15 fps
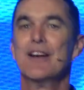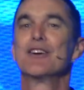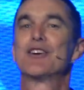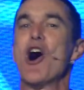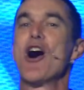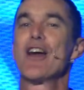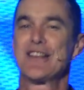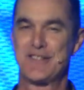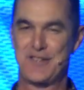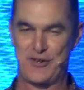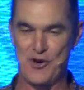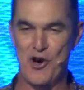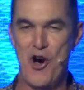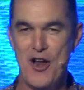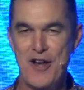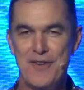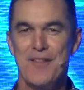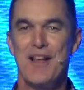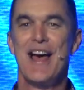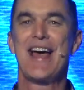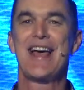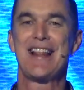God is good.
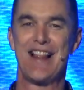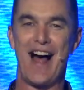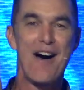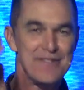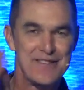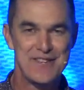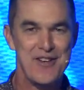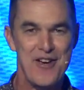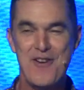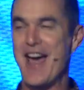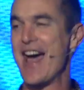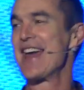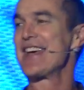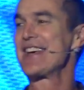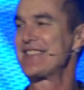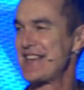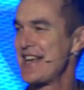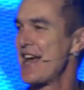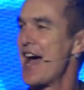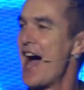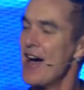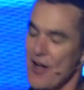He loves you, and He's here